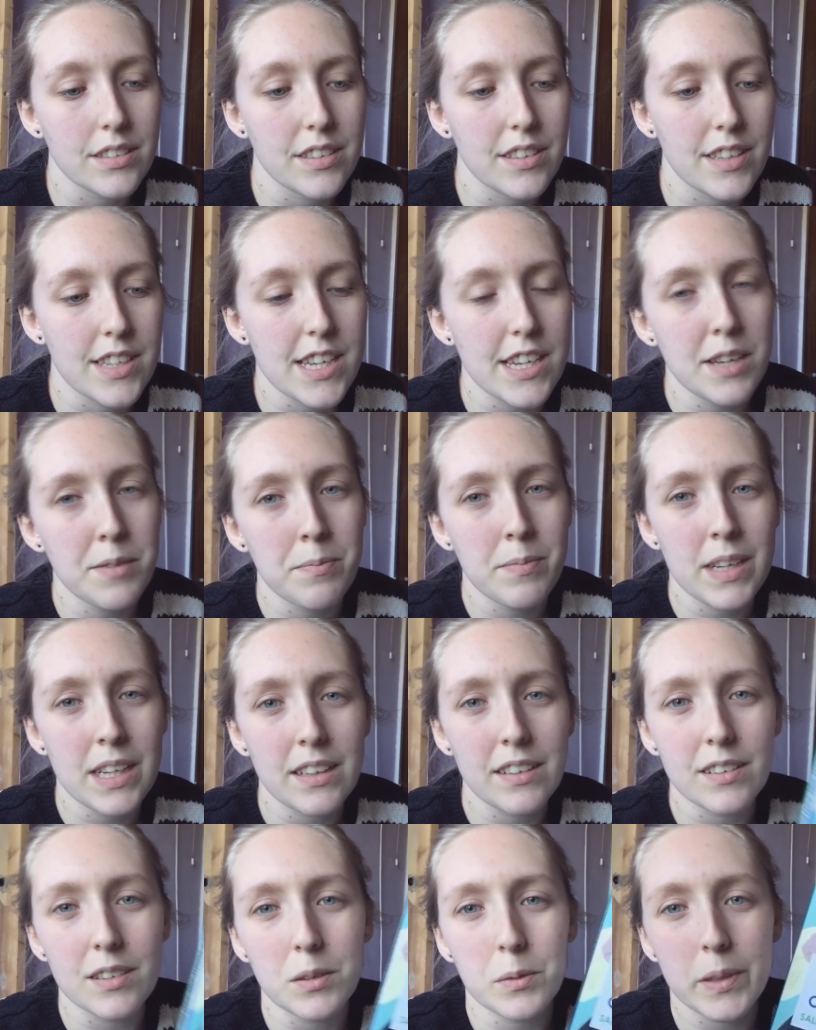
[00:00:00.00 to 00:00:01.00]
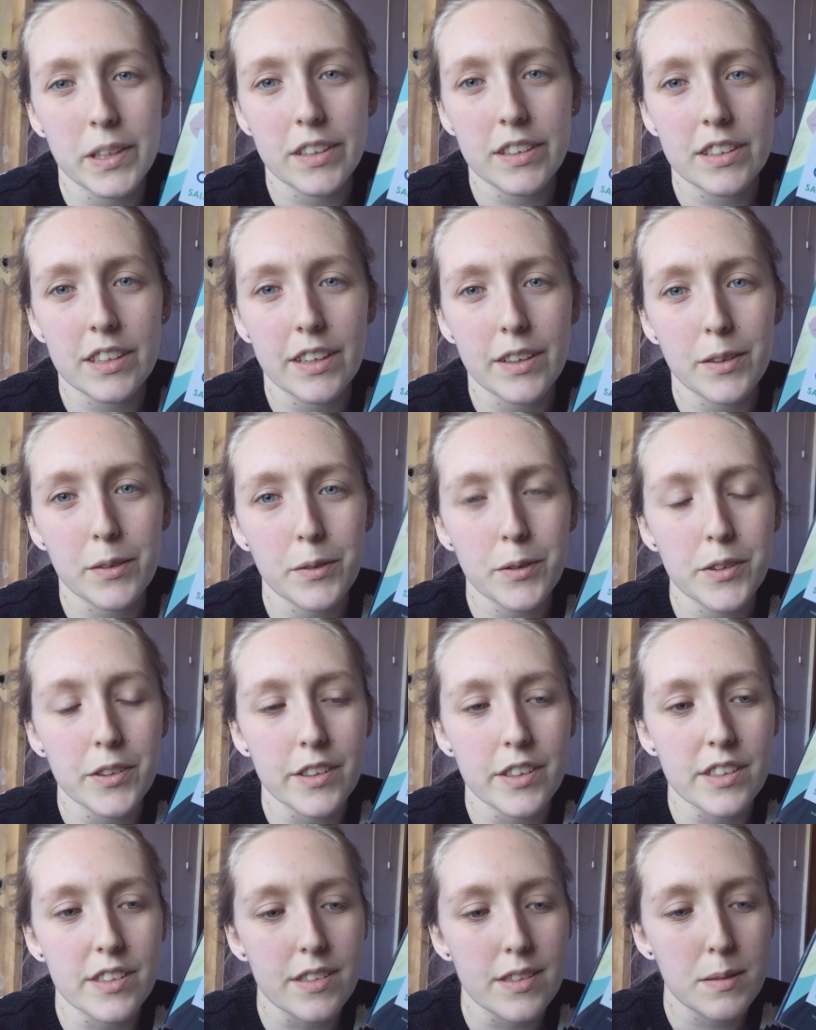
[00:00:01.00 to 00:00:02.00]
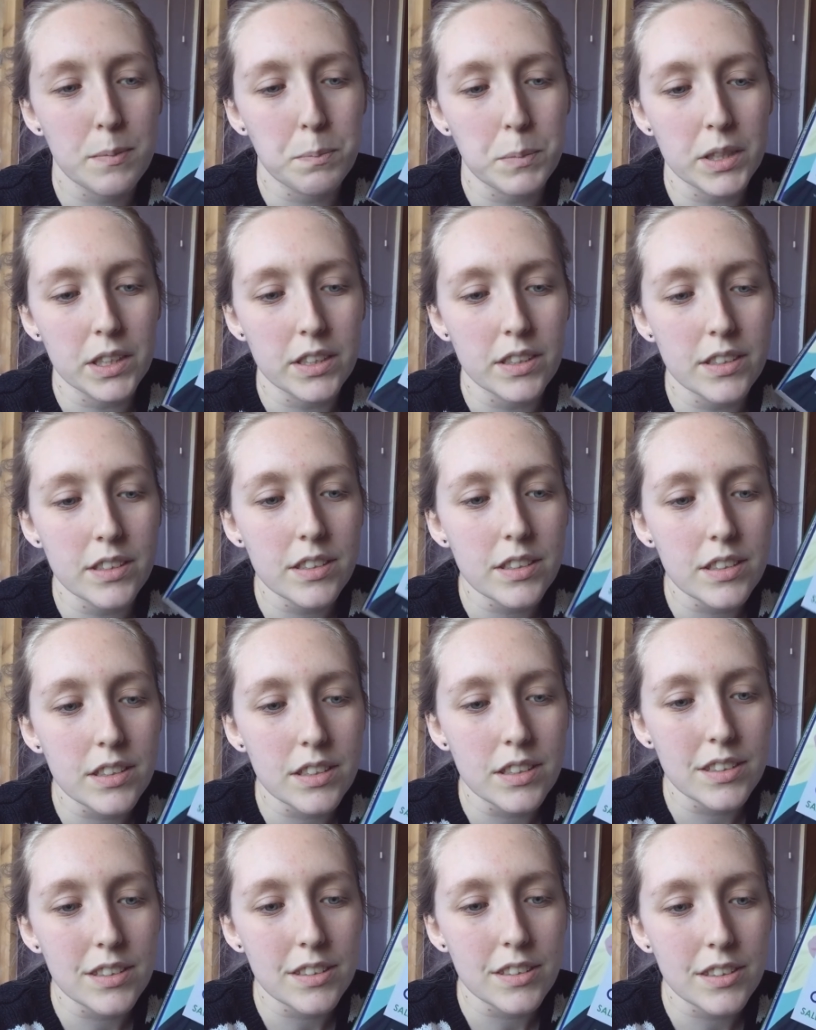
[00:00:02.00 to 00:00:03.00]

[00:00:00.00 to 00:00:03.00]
taken me a little while to get through this because